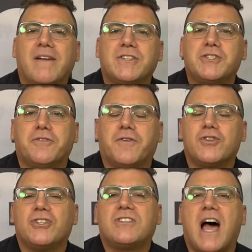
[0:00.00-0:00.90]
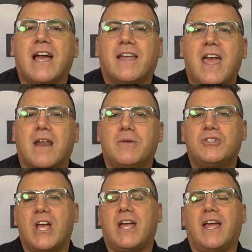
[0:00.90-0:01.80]
Ivan Zoot for Jatai Academy,
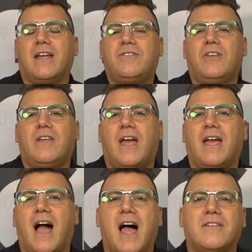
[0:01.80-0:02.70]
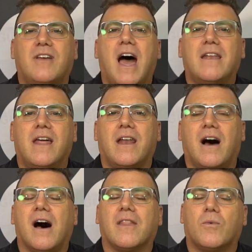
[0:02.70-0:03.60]
JATAI.net
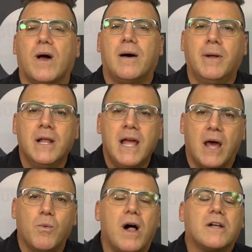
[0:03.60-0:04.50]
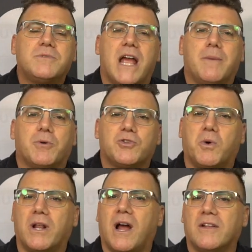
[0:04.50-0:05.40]
on the web, and welcome to April
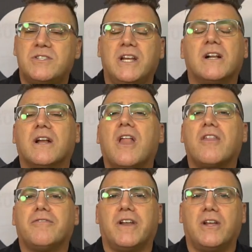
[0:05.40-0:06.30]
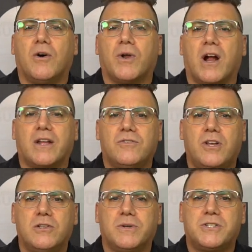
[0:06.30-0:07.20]
2019 and another video in our
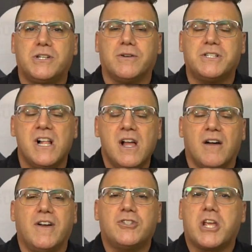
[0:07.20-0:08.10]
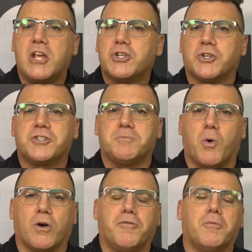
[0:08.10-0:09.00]
continuing series of educational
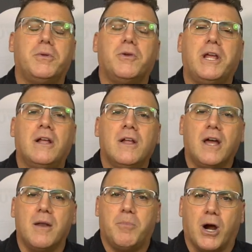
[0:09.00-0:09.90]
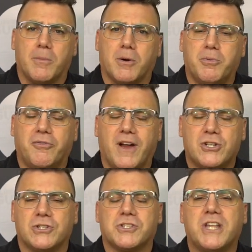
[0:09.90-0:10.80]
support for beauty and barber
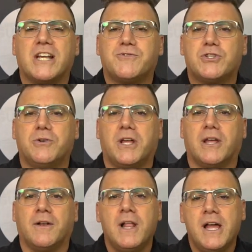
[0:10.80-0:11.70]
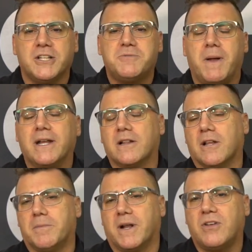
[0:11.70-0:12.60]
professionals. Thanks for tuning in and spending a
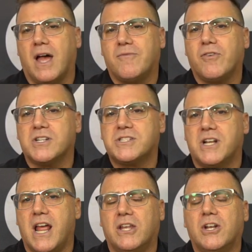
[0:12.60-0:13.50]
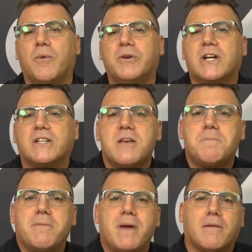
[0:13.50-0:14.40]
little bit of time for us today. You know, we took a dip
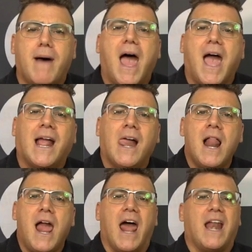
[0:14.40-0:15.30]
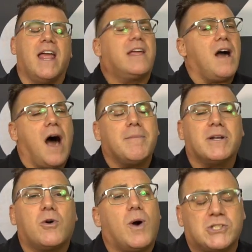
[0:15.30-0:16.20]
in the mailbag, and a
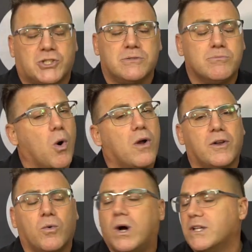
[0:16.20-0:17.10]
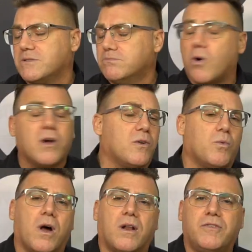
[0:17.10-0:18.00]
common question more than once, more than
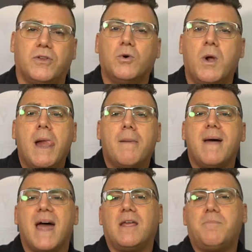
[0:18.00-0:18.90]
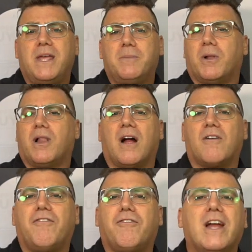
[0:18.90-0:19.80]
one of you, many people are
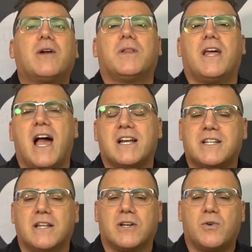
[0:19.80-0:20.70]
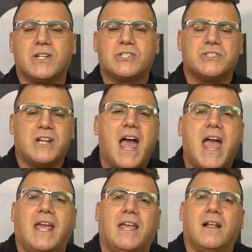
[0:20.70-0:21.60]
frequently asking the question,
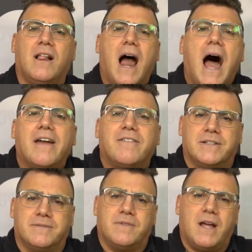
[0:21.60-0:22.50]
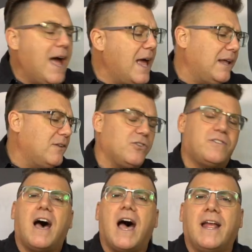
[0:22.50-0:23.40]
hey, Ivan, hey,
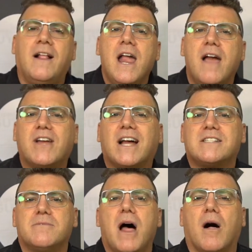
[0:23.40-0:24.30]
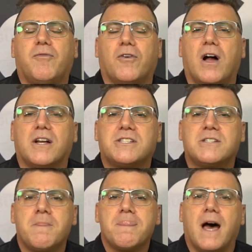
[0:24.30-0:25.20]
Jatai, have you got some help for us
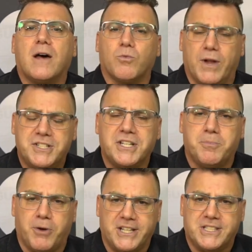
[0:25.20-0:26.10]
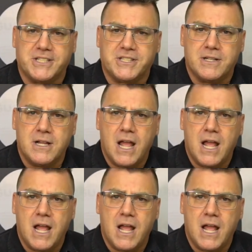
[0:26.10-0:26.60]
on raising prices?